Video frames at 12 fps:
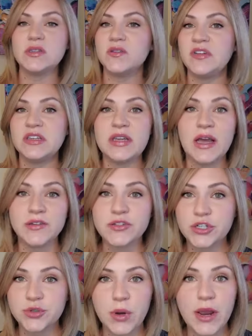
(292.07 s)
This is a
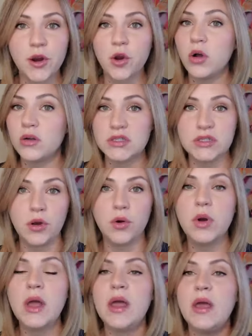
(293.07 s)
fantastic dryer
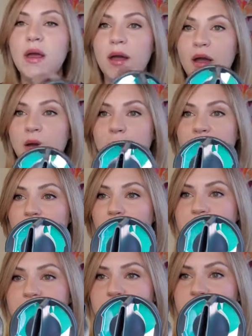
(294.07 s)
also. But I
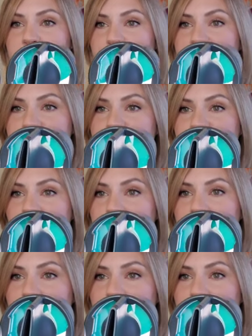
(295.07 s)
want you to look at the